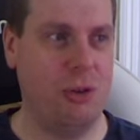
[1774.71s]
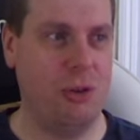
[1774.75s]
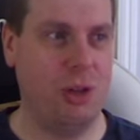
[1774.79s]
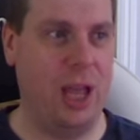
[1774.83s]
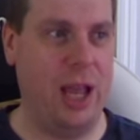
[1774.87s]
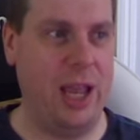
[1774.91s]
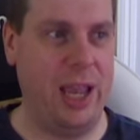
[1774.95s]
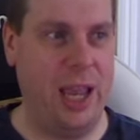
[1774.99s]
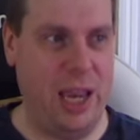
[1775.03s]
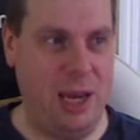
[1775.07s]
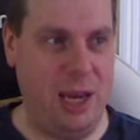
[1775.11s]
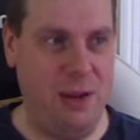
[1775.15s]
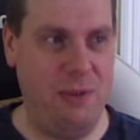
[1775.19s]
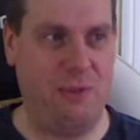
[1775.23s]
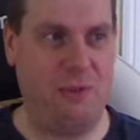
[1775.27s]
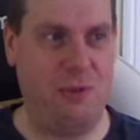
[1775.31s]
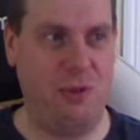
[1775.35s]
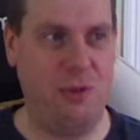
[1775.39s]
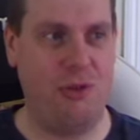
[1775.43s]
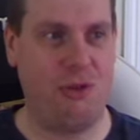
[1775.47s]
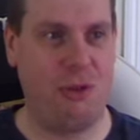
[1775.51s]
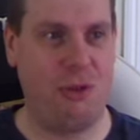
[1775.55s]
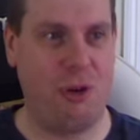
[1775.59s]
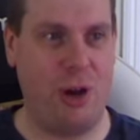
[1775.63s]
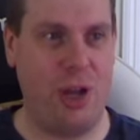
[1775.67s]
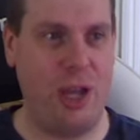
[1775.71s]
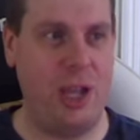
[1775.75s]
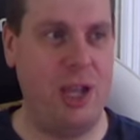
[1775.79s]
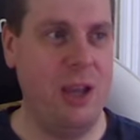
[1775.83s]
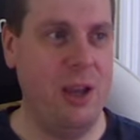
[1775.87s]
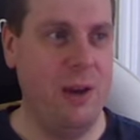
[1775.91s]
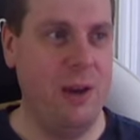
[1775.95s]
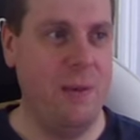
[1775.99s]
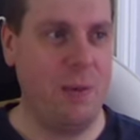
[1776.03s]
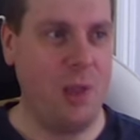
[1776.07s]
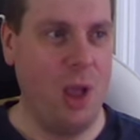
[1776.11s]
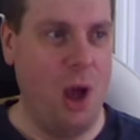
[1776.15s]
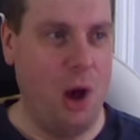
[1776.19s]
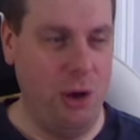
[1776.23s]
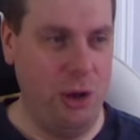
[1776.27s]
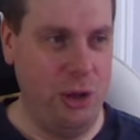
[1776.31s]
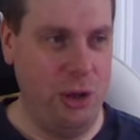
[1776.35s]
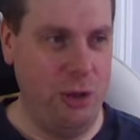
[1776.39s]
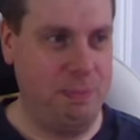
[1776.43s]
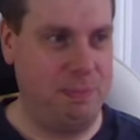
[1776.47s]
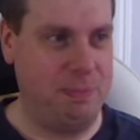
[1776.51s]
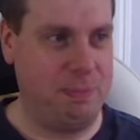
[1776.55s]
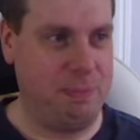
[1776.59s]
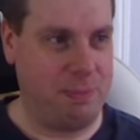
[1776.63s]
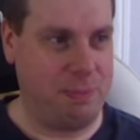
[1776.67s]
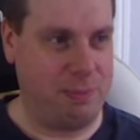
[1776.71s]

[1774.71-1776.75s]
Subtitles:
like, infantry on a